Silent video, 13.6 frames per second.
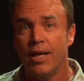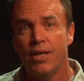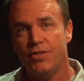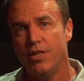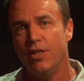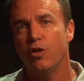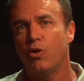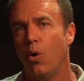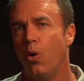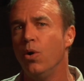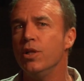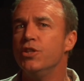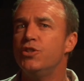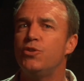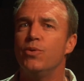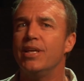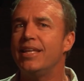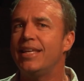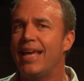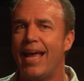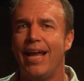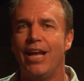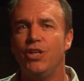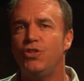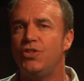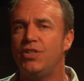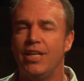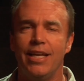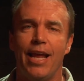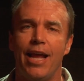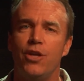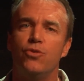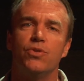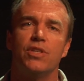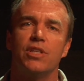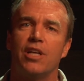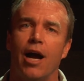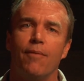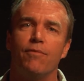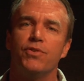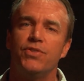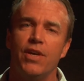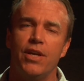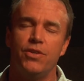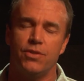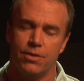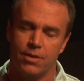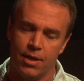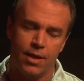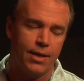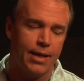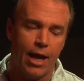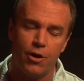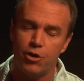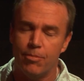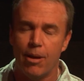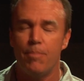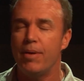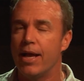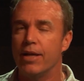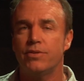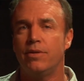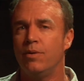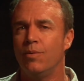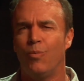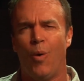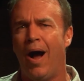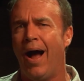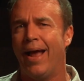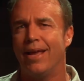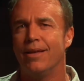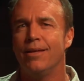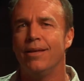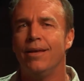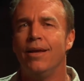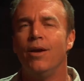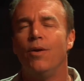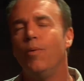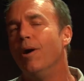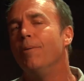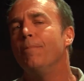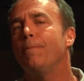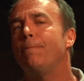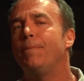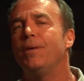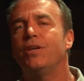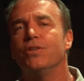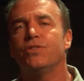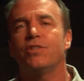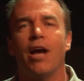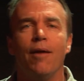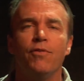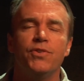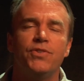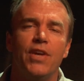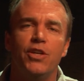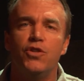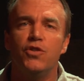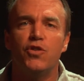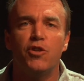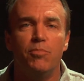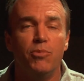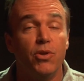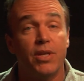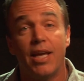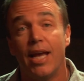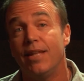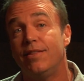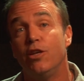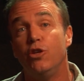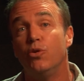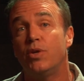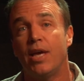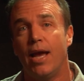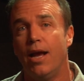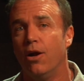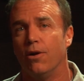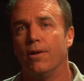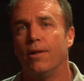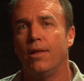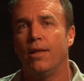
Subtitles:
See, the goal is to engage teenagers in conversation. Now, you might be asking, why? Well, because conversations communicate that you care.